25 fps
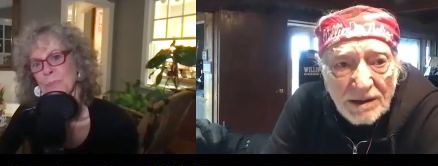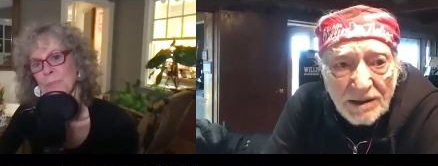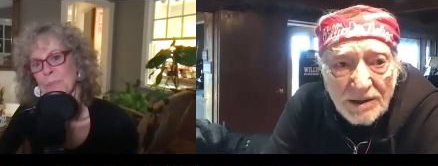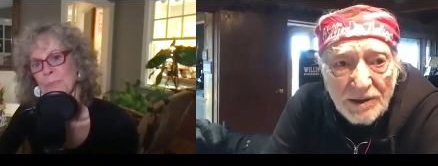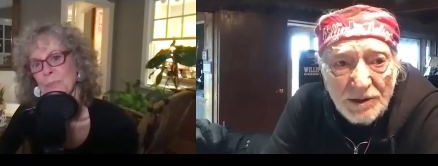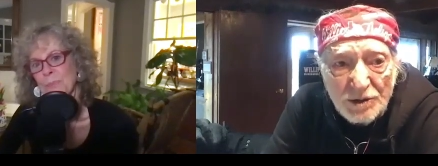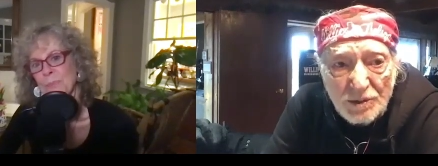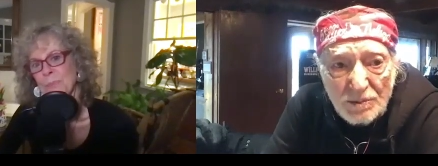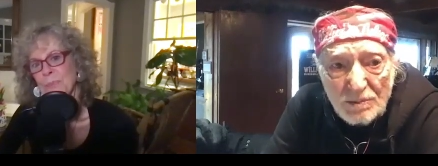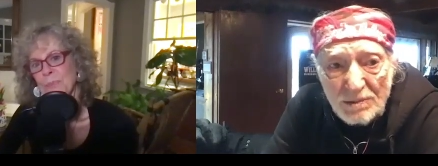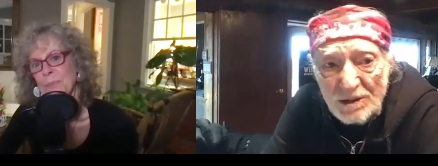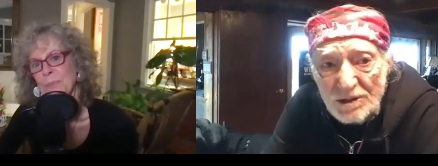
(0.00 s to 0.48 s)
Speaker 1: as
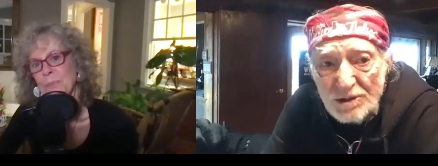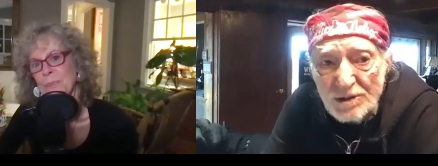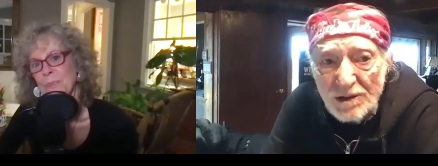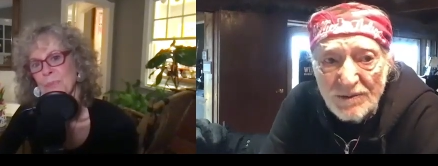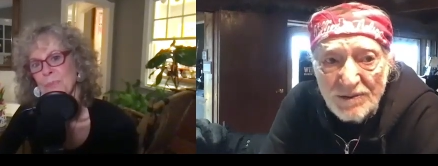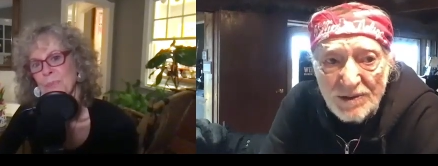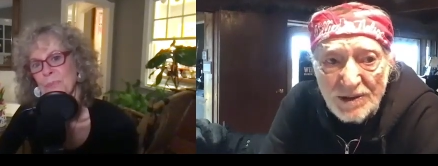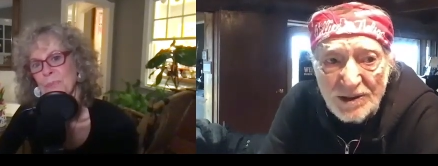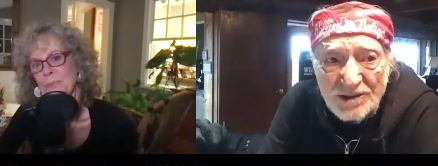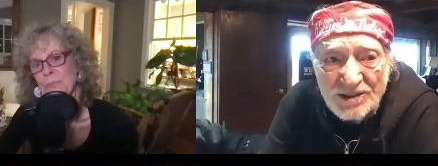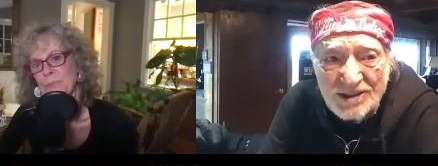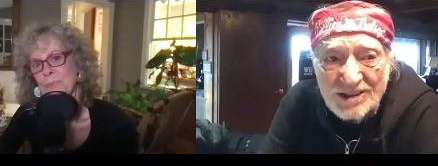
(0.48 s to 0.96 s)
much of
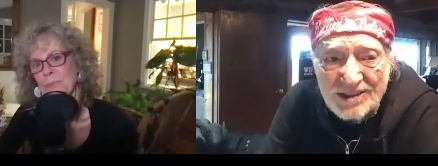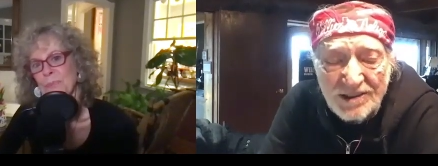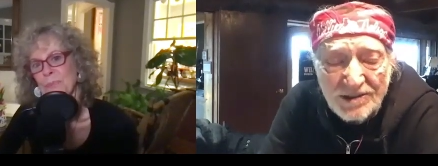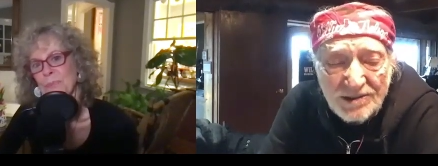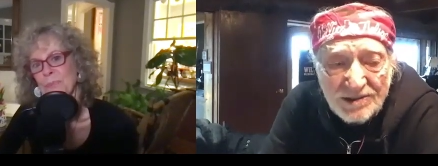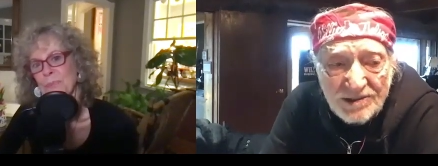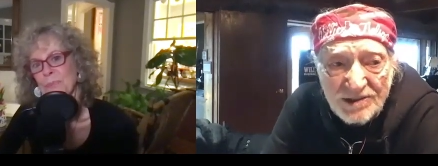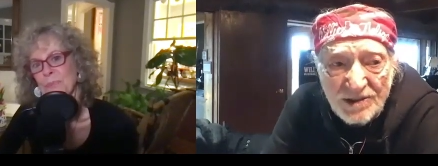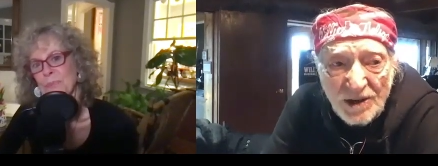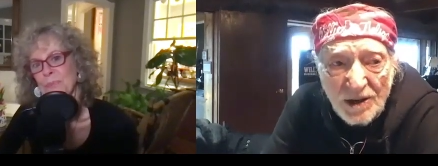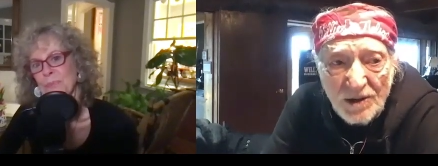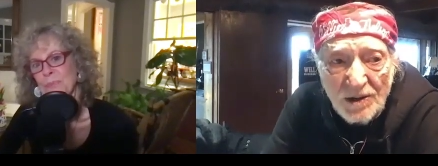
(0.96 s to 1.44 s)
his
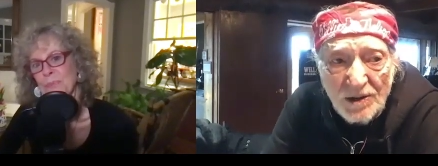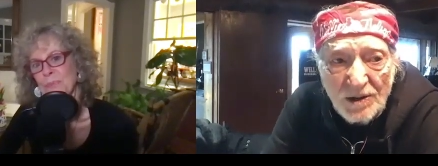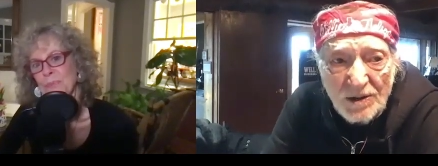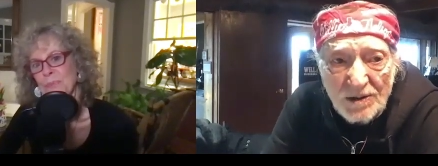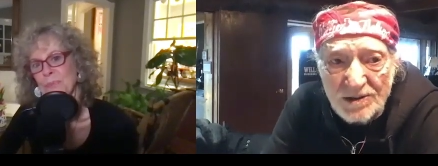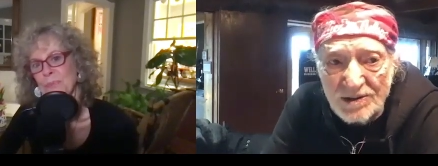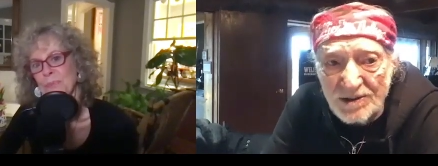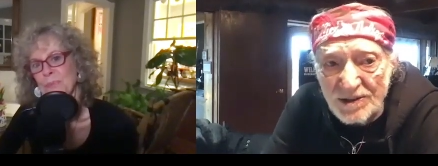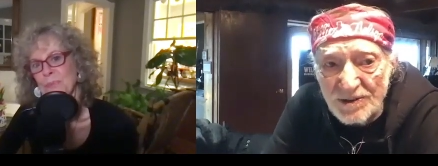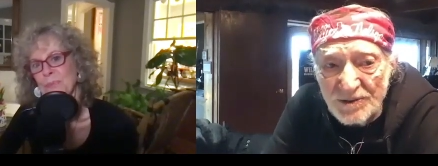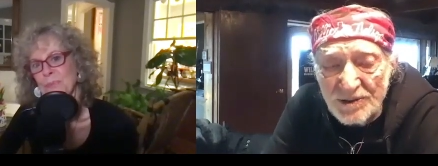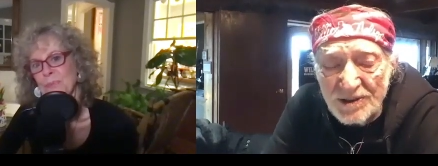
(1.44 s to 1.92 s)
songs
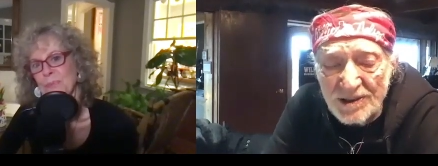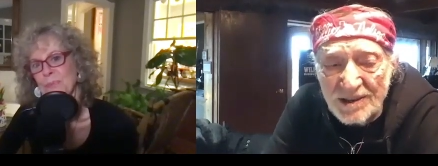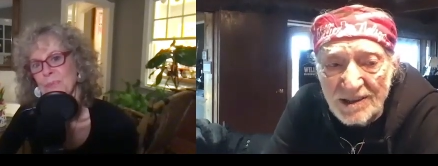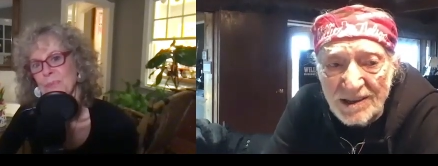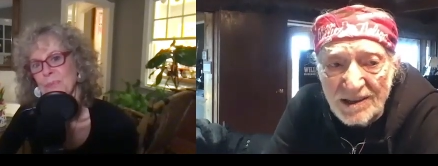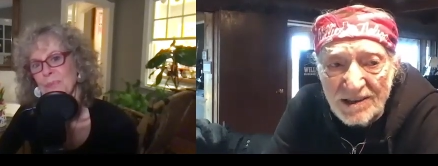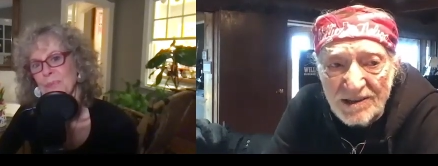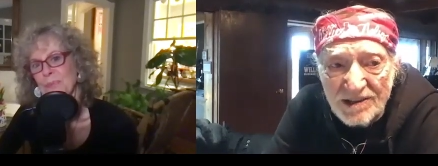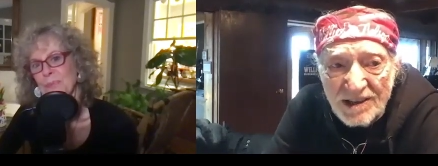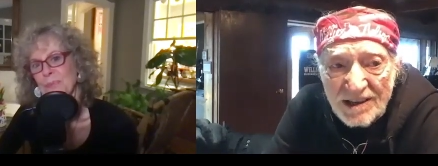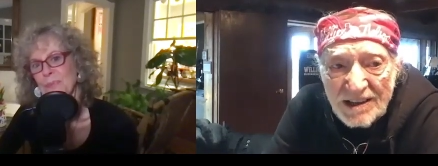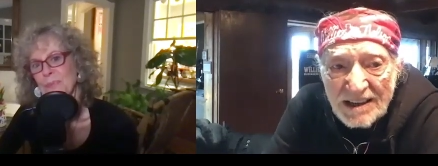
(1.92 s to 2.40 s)
and
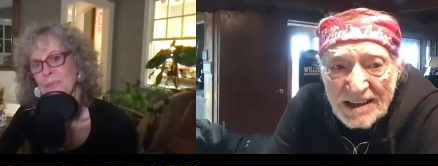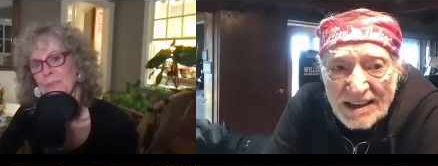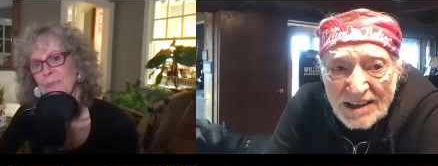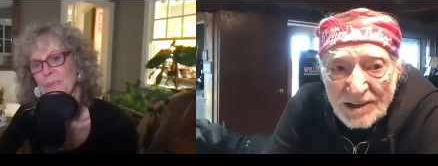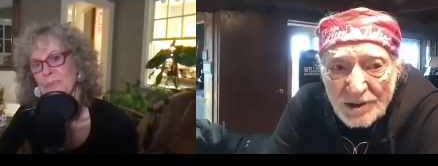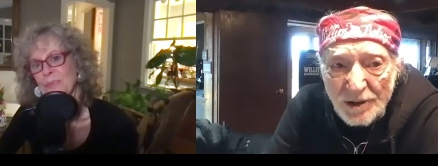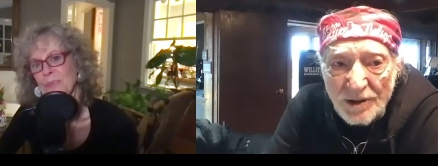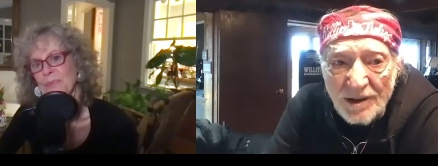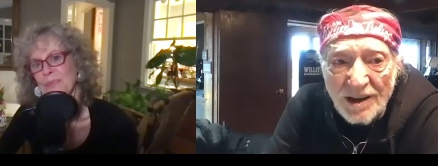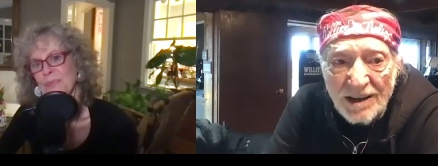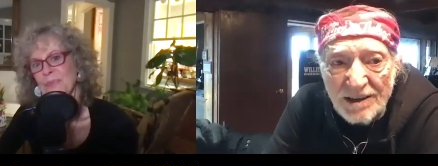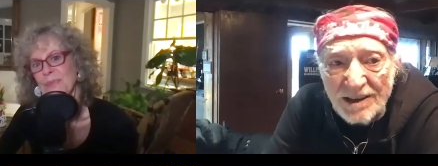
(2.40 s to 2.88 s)
things,
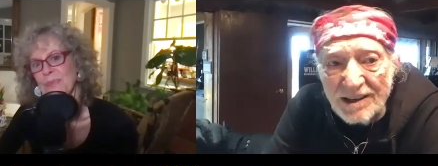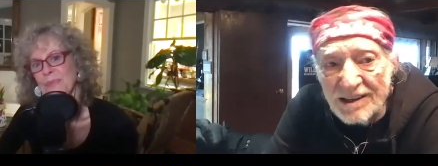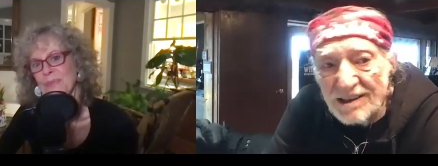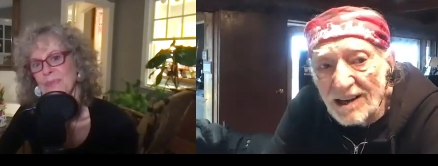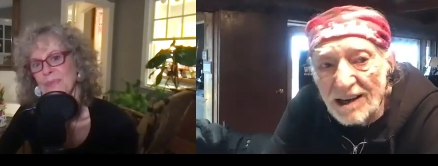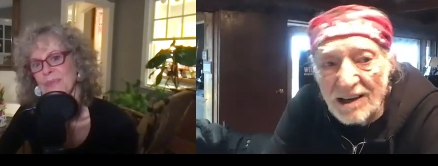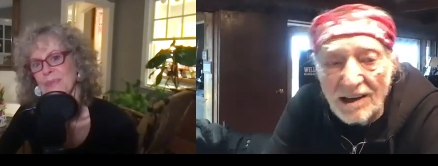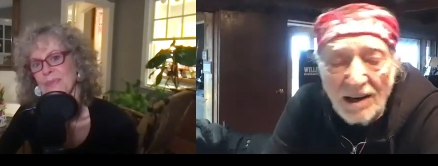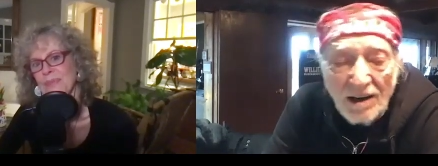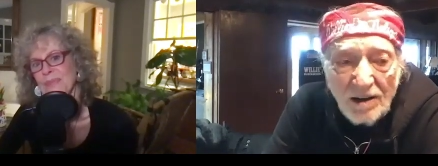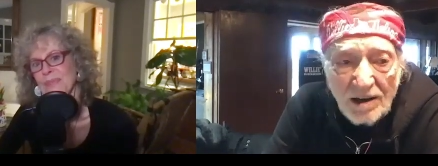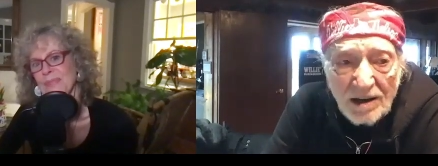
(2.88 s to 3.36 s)
try to get a
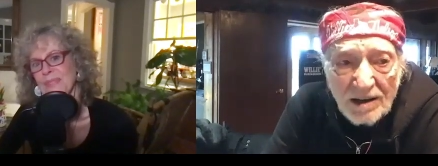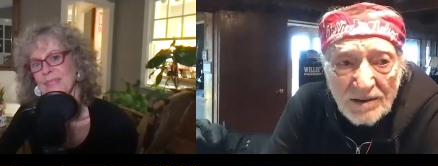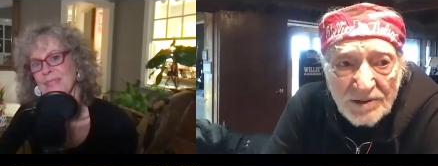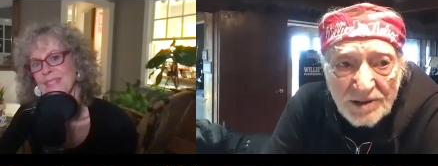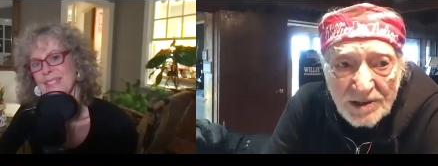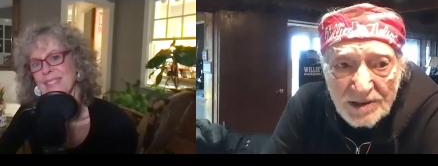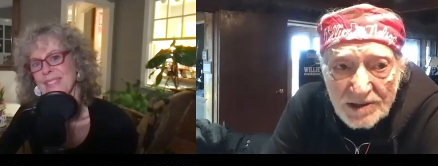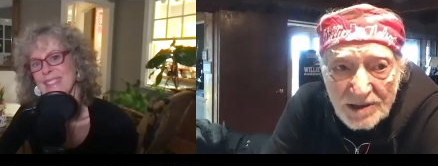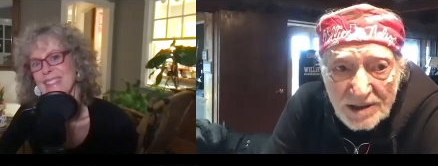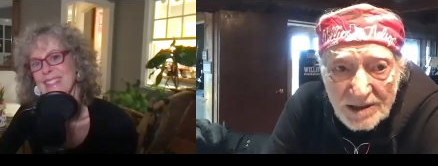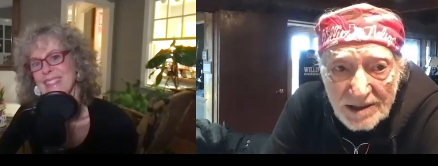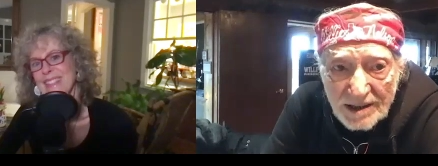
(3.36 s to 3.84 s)
lot of his
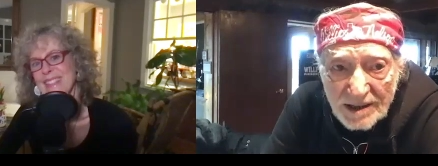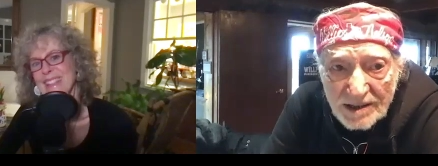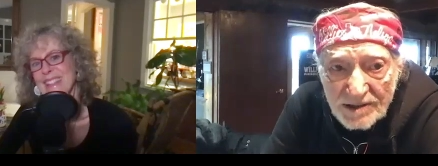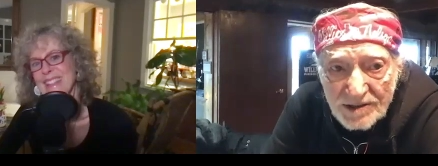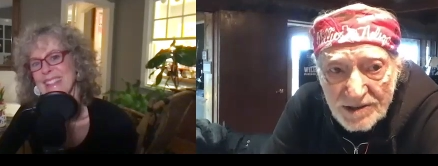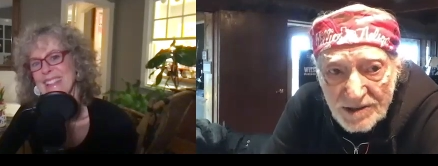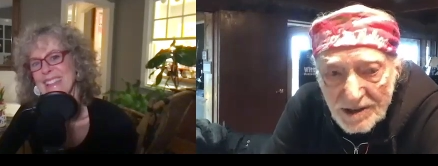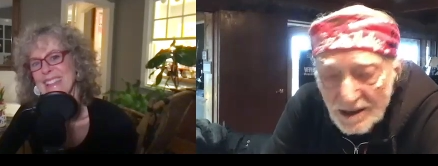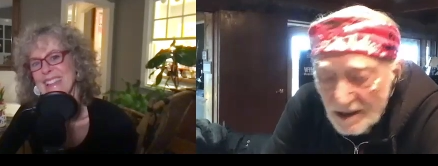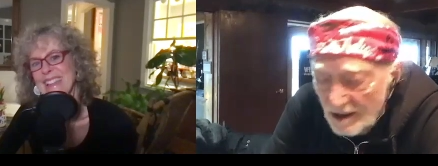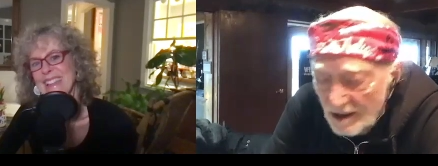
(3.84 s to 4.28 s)
licks.